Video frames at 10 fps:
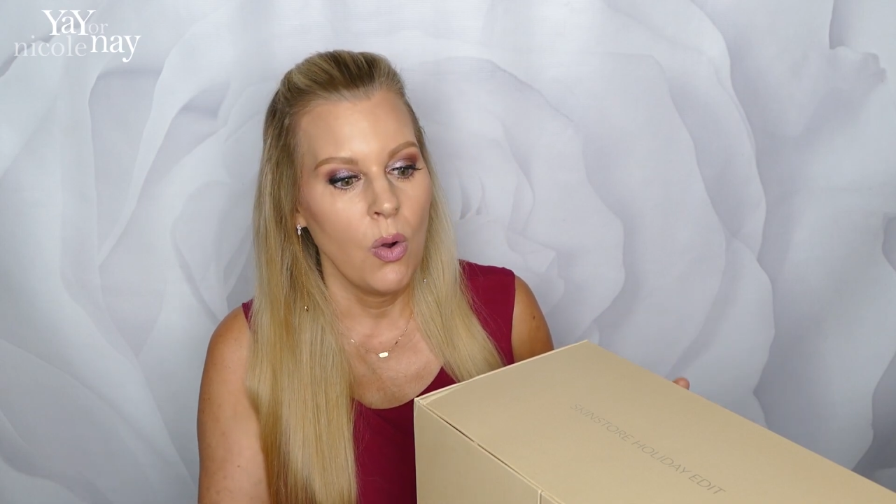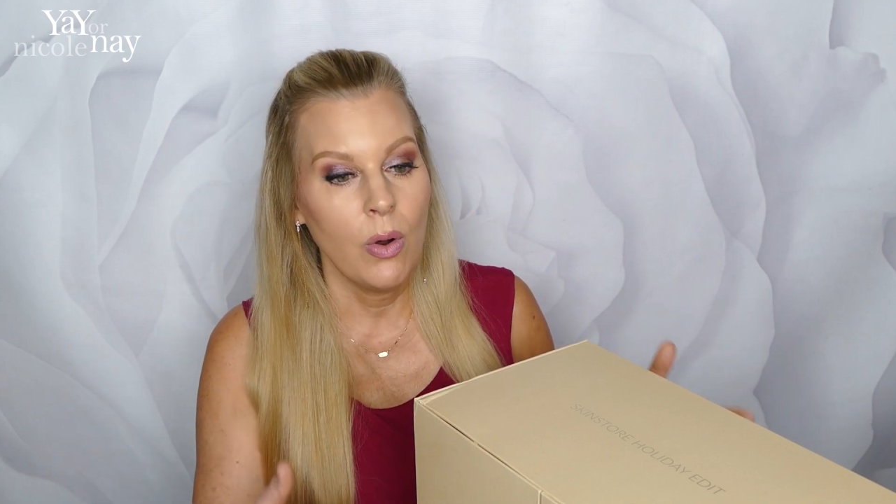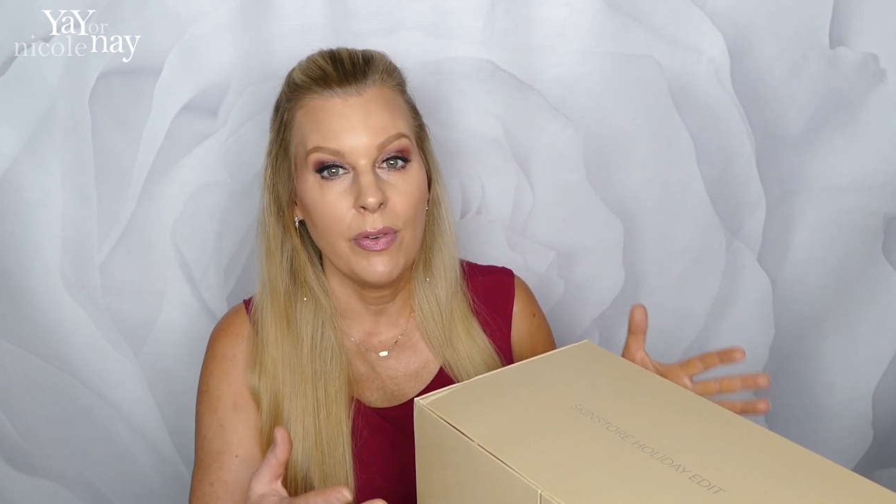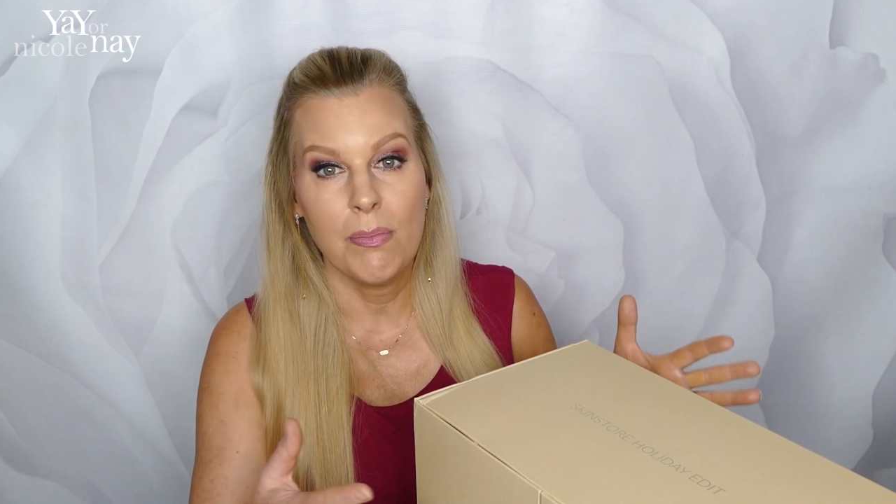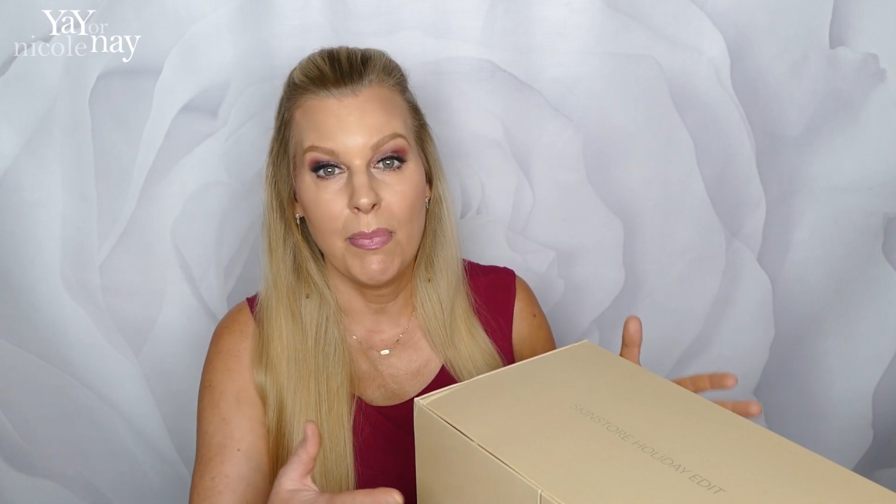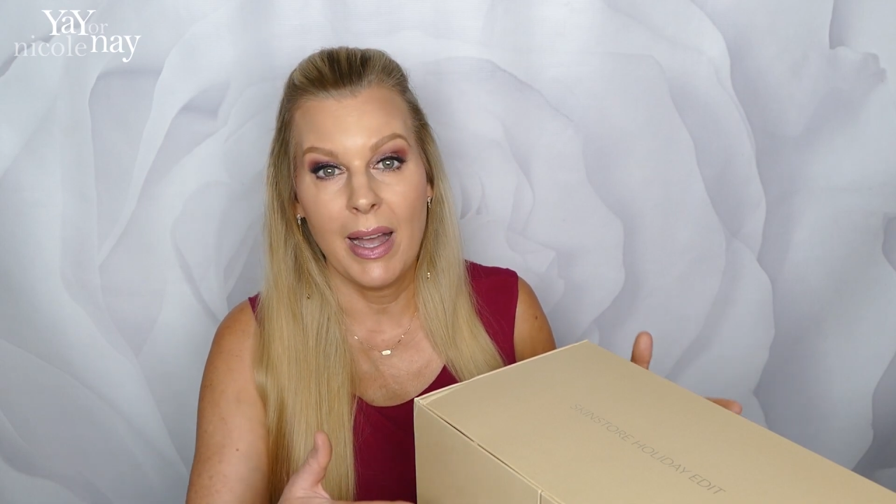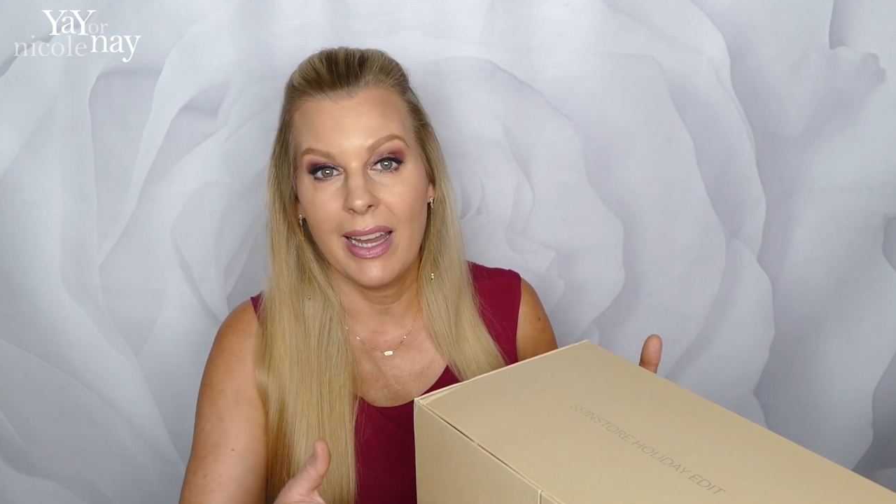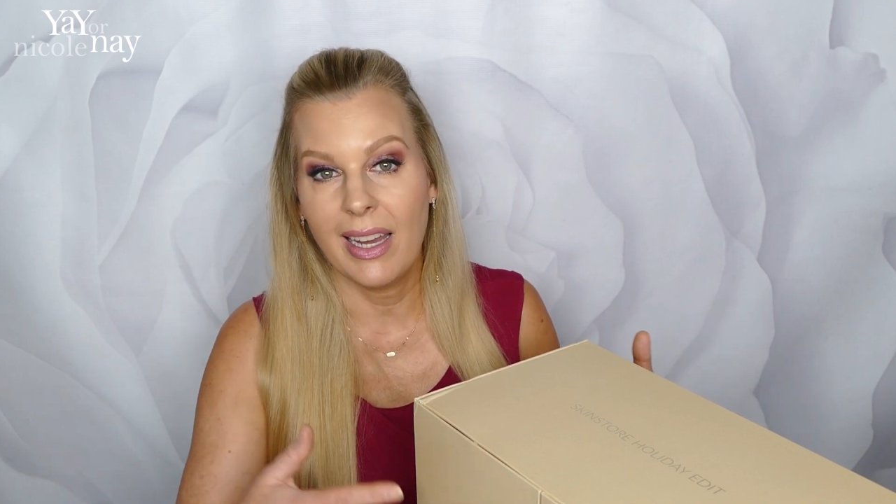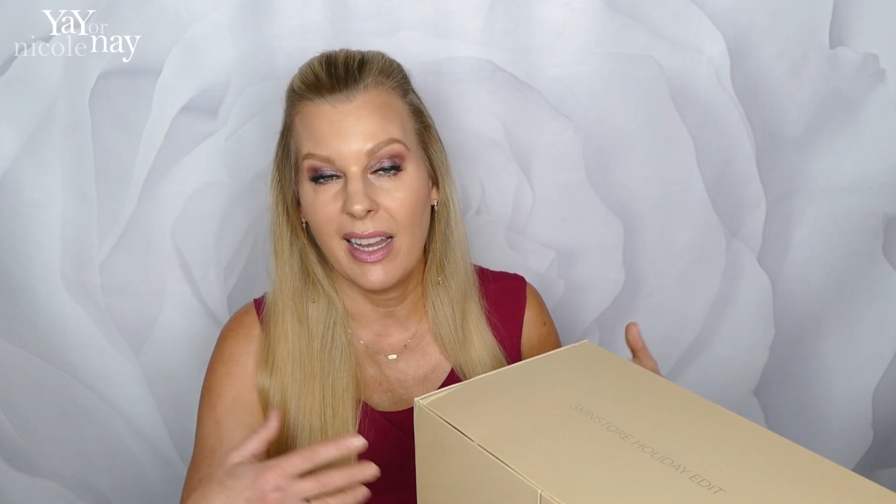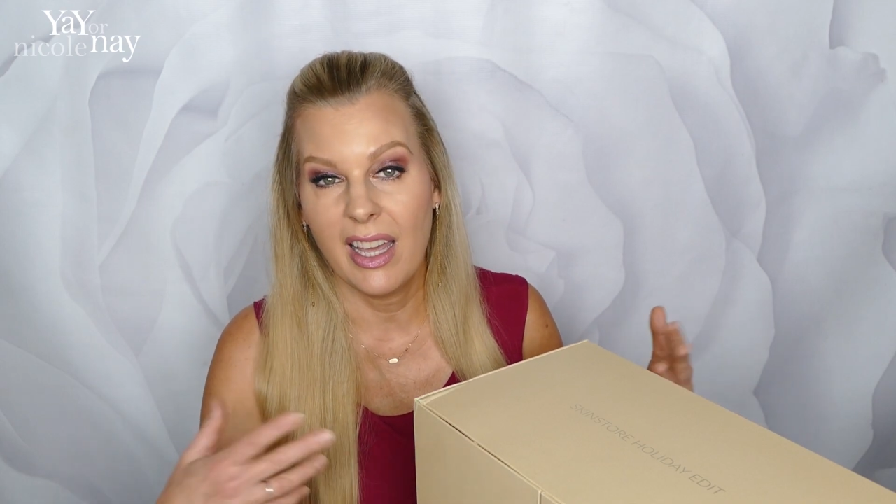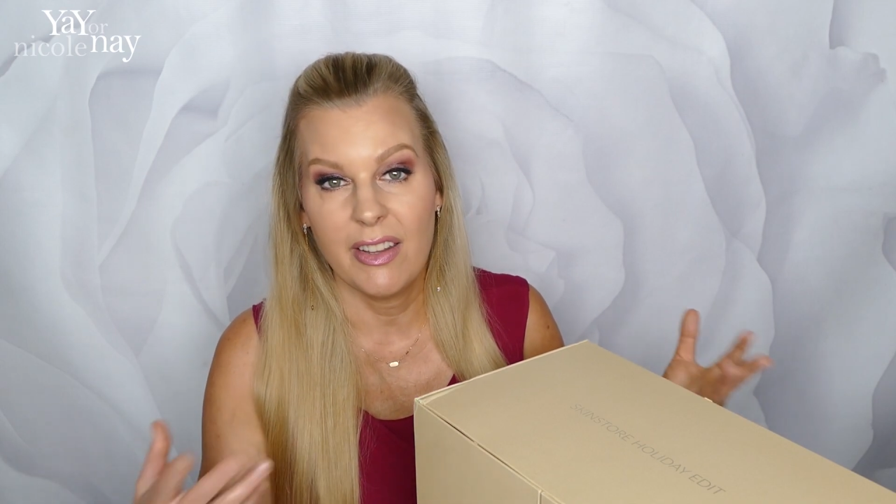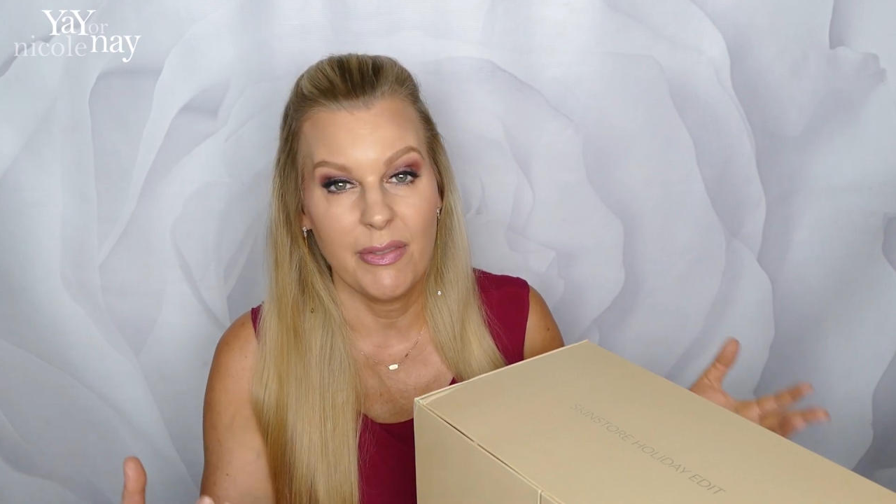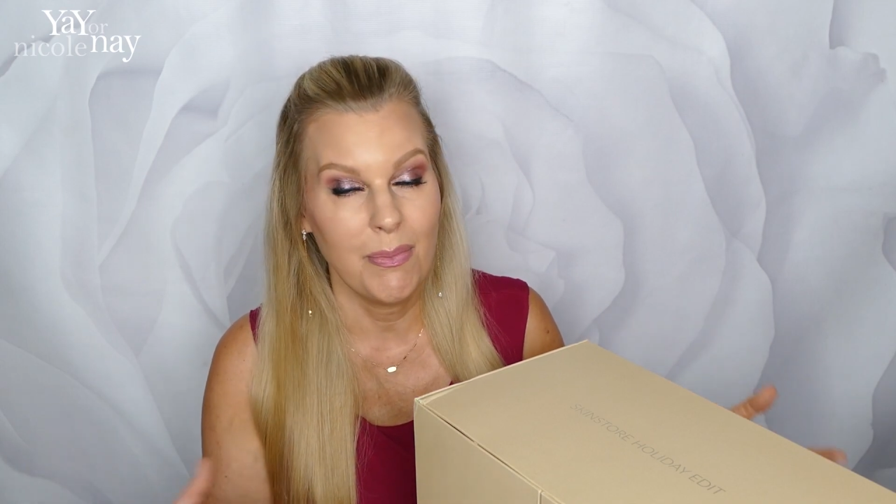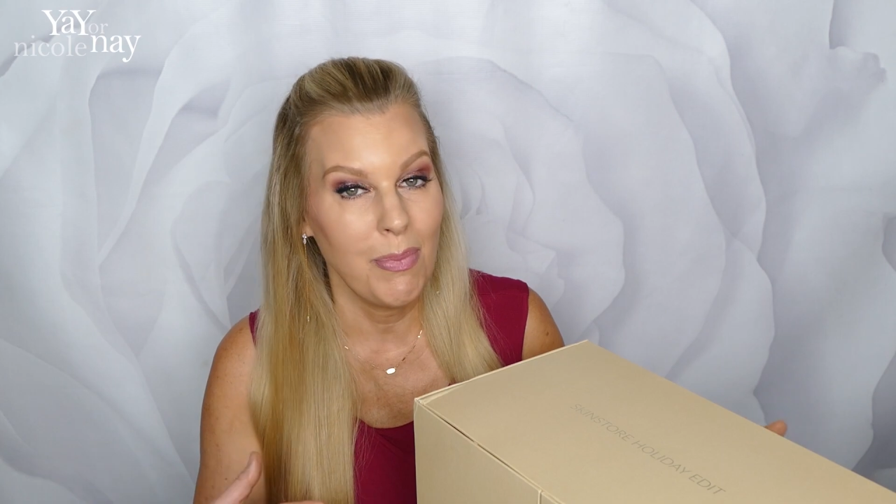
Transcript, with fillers: or if you're buying it kind of